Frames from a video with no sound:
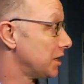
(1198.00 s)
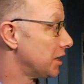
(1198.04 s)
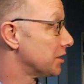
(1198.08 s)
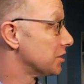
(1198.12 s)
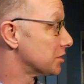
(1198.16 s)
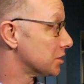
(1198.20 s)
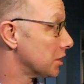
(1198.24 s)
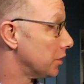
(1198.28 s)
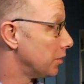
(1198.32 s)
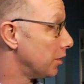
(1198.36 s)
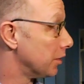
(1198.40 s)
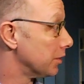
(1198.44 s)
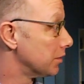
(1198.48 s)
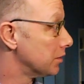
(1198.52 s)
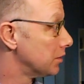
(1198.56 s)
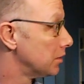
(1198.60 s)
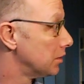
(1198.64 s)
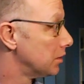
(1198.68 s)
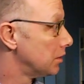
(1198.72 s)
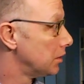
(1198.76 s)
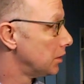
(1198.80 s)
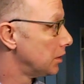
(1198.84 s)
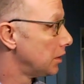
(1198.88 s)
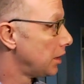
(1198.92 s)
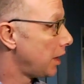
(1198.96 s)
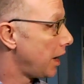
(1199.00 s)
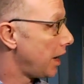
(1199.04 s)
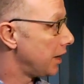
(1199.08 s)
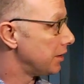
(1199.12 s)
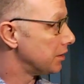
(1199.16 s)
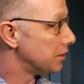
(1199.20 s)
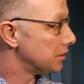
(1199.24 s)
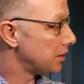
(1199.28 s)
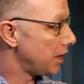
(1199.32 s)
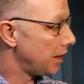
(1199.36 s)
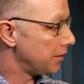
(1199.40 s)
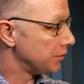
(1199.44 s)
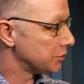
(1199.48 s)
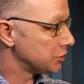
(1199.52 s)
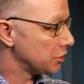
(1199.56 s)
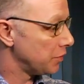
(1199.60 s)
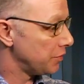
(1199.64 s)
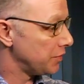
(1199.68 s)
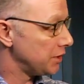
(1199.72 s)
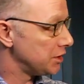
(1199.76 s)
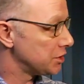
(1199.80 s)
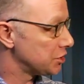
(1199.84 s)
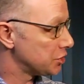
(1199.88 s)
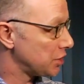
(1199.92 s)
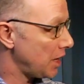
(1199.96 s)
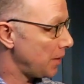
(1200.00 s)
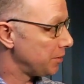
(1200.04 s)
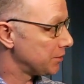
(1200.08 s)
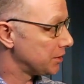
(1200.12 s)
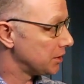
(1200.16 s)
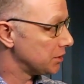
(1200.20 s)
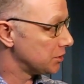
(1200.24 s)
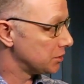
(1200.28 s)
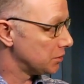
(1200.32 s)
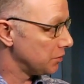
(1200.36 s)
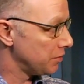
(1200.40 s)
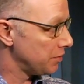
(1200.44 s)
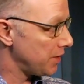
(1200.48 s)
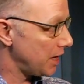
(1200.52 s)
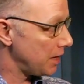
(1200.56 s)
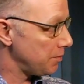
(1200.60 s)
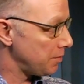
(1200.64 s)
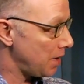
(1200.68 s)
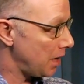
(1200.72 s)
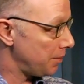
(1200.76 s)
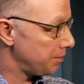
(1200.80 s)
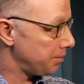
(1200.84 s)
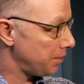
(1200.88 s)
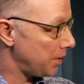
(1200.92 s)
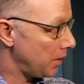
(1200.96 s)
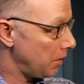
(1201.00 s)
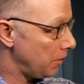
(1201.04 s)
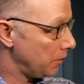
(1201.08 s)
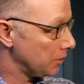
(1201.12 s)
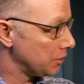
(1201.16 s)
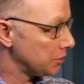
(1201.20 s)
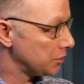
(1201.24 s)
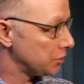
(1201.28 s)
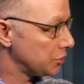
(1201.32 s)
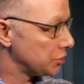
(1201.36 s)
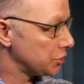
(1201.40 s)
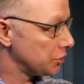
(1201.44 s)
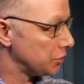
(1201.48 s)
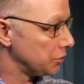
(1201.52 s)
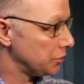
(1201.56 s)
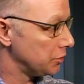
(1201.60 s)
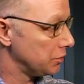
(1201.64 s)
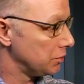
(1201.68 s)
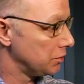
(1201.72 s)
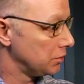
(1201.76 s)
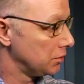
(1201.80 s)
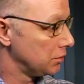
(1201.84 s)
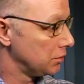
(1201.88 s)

and so on. And so these chapters, do they map onto